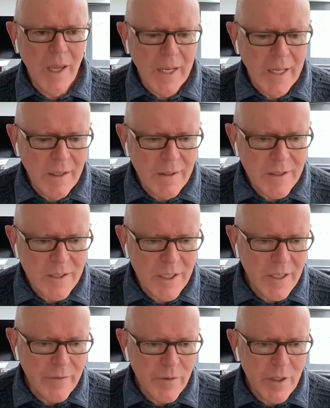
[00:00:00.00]
any
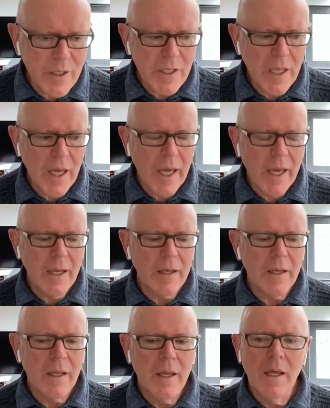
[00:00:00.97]
significant
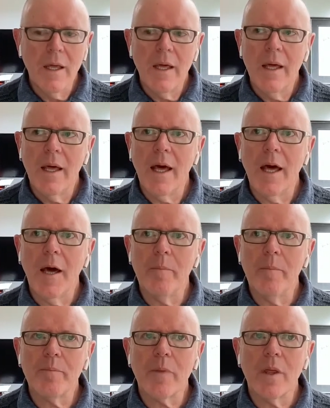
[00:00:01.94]
gain.
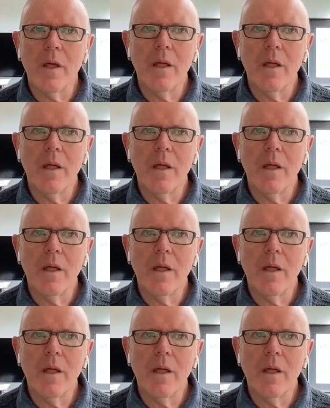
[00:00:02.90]
Um,